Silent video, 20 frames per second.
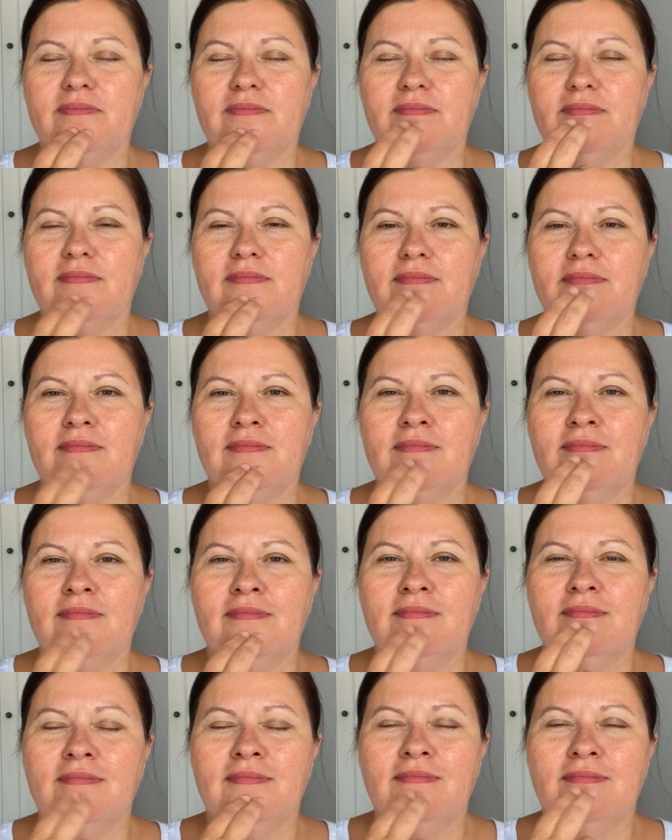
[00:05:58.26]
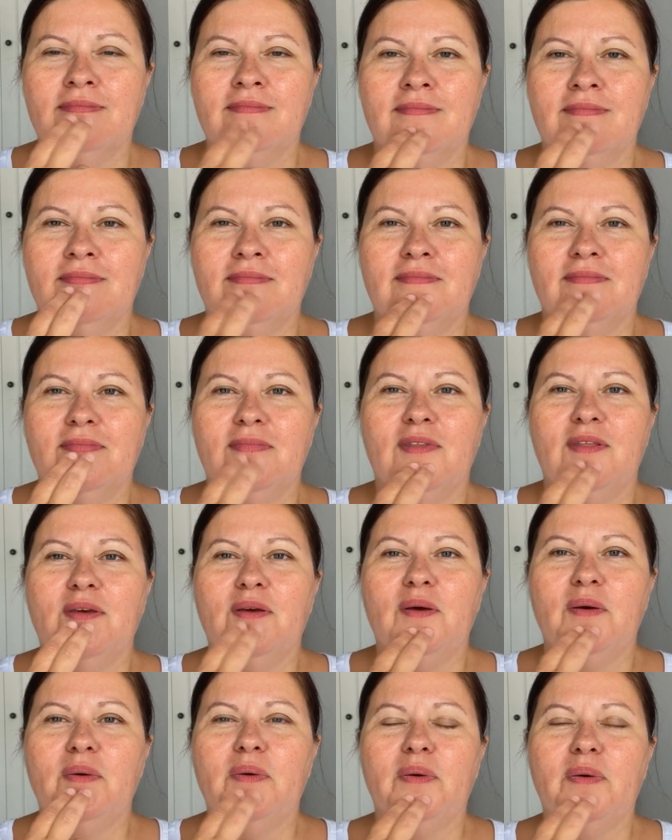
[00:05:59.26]

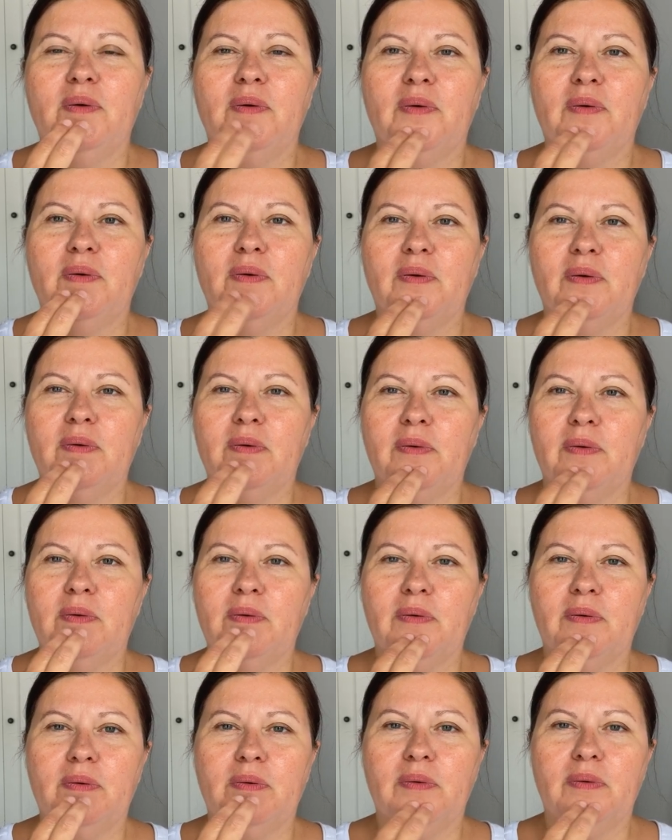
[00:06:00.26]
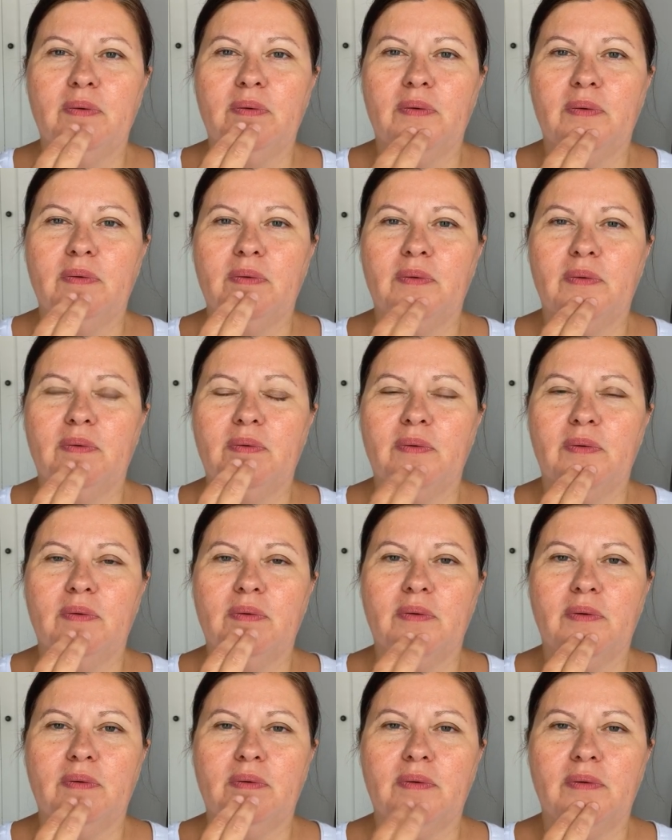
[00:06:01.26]

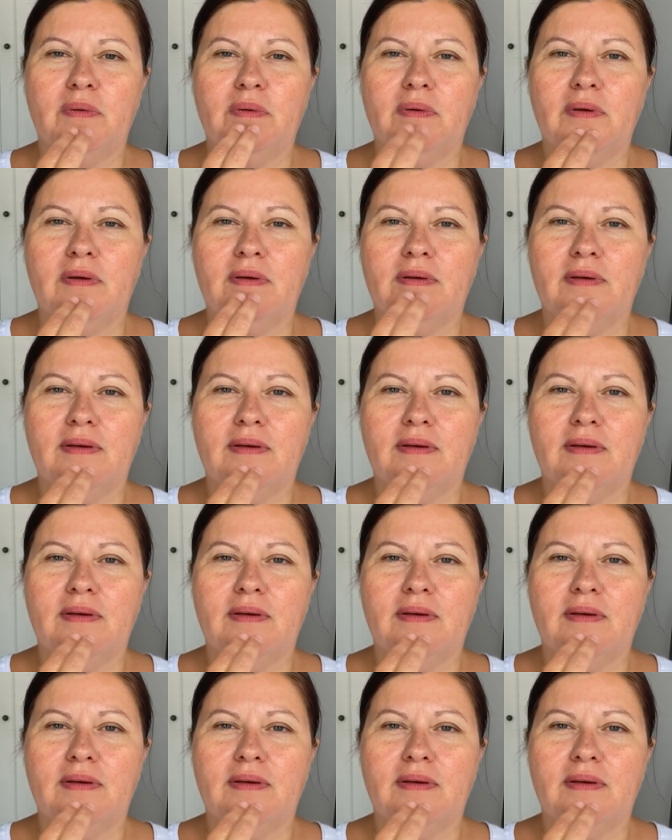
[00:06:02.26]
No one is speaking in this clip.